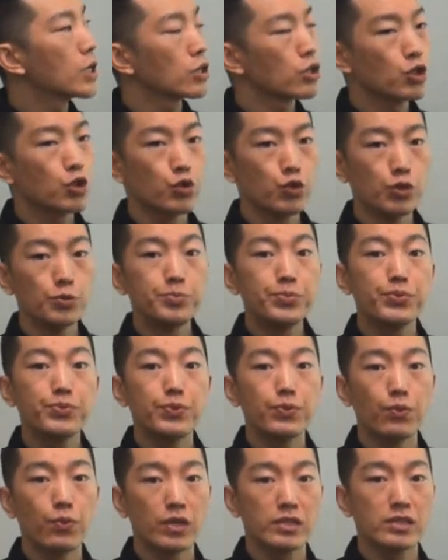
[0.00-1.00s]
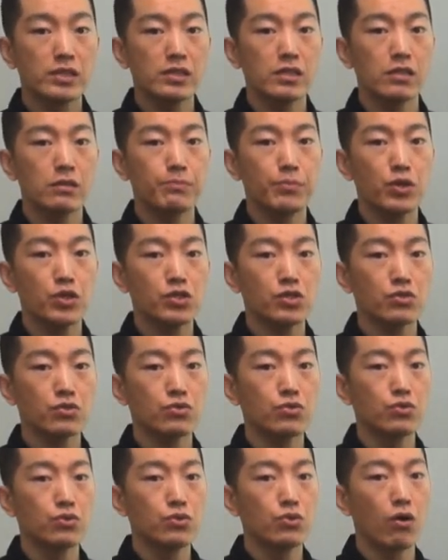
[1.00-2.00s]
group? Was he a person
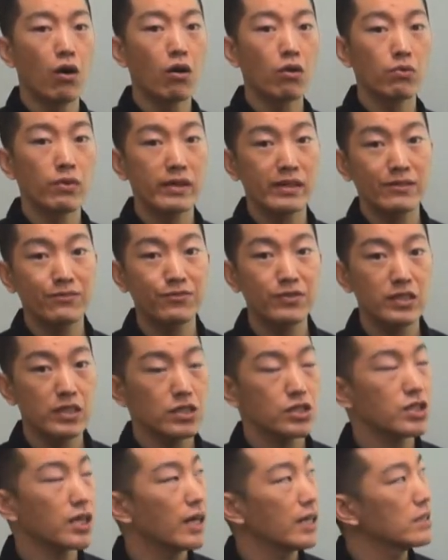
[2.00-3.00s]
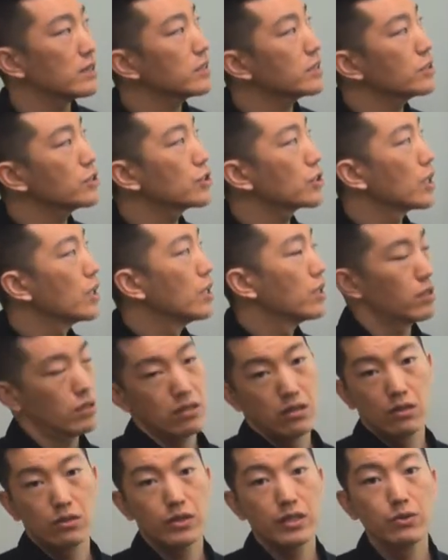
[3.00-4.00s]
who already finished college?
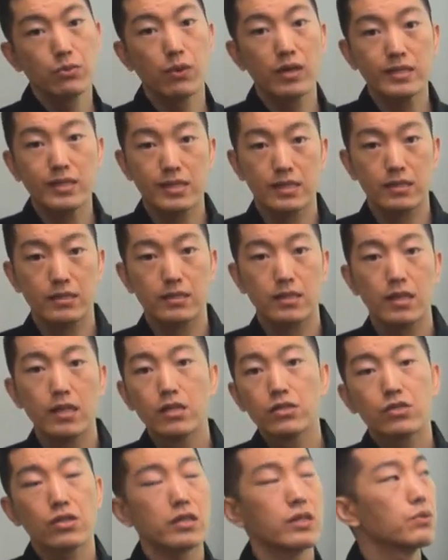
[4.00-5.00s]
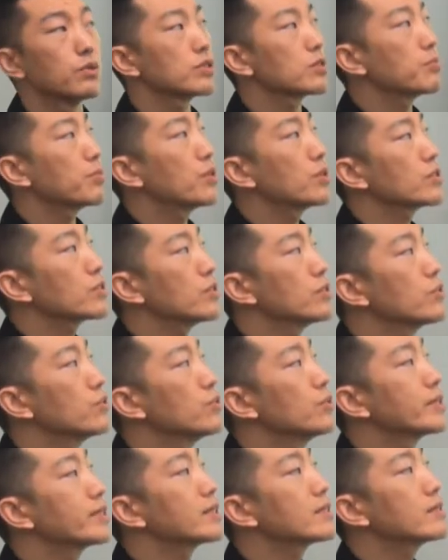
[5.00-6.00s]
No, he wasn't. So he was a person
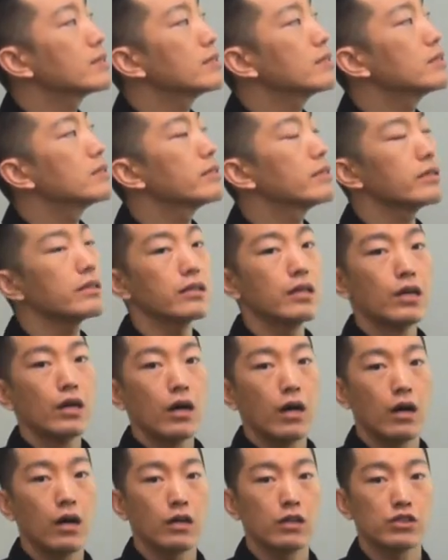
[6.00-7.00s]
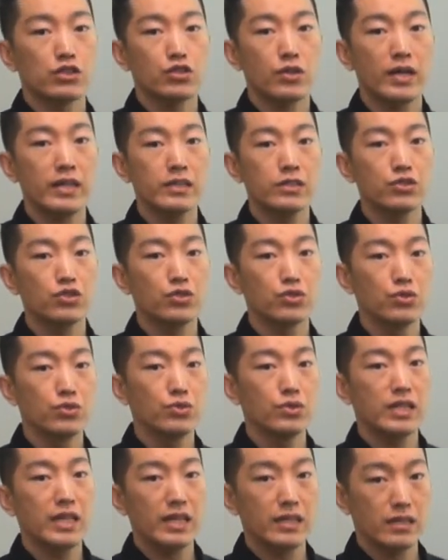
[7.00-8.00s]
who was still trying
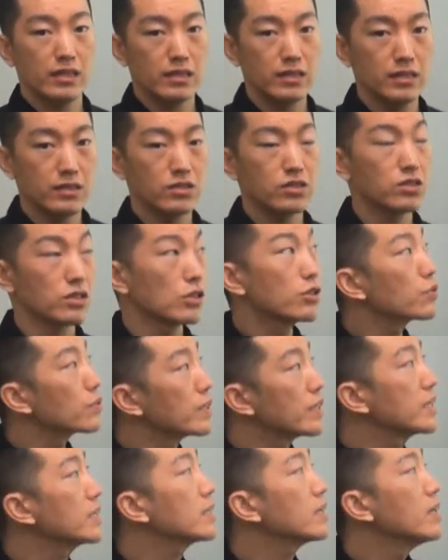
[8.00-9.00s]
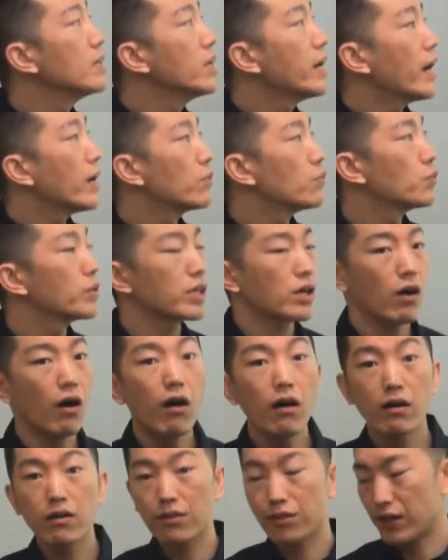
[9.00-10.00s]
to get his degree, and we
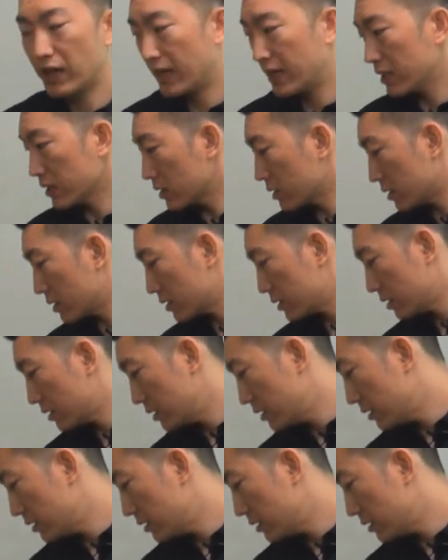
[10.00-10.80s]
call that